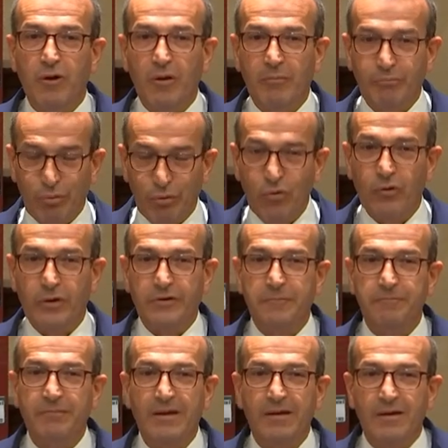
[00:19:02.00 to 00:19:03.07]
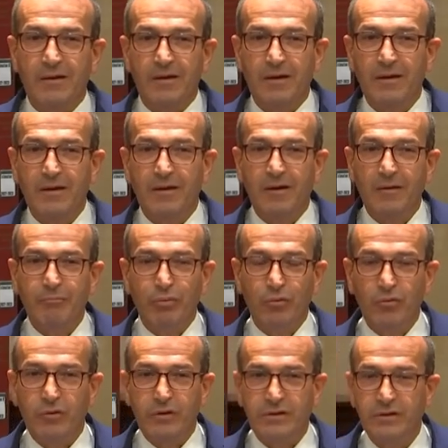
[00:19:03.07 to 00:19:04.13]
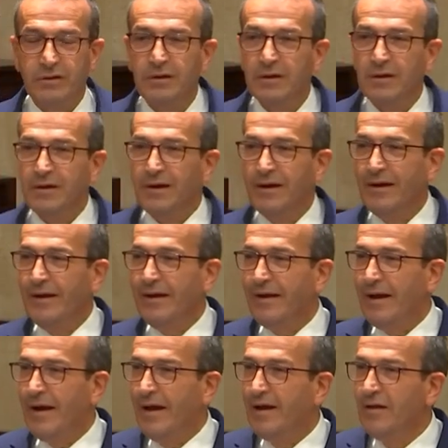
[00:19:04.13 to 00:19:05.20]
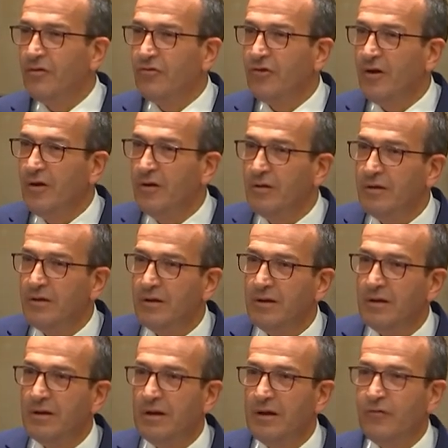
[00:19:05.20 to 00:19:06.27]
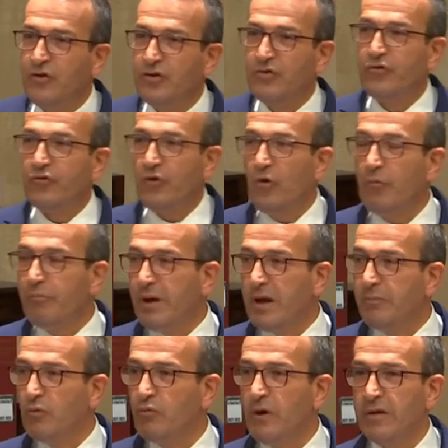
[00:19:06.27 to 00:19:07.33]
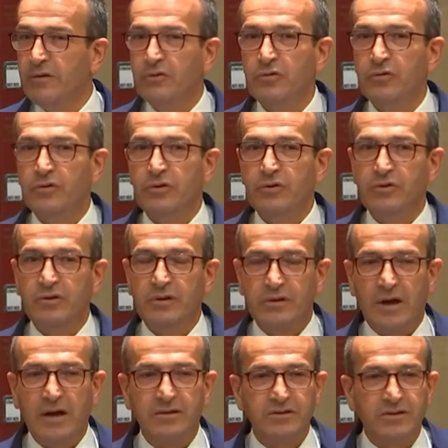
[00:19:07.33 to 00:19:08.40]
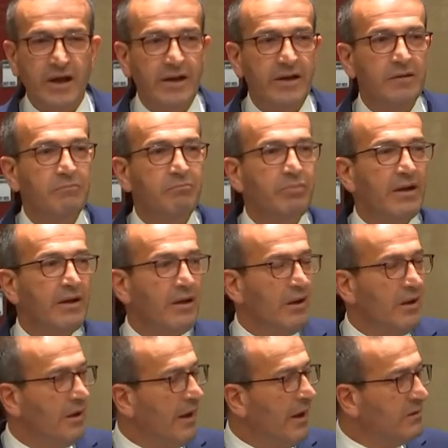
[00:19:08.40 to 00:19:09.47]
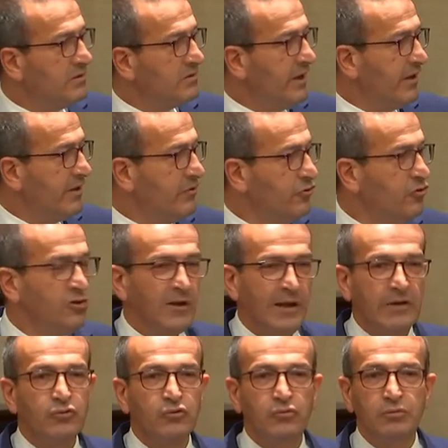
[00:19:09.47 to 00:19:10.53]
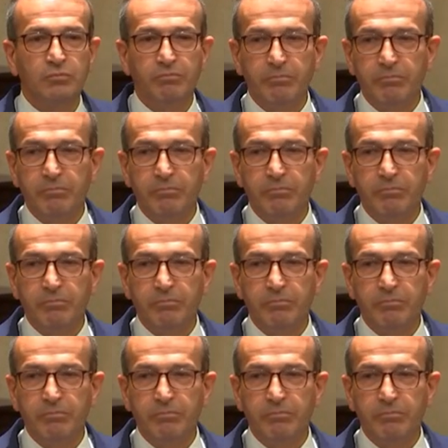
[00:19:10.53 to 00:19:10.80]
on board, uh, on board. Uh, and so if you consult people rather than undertaking, undertaking unilateral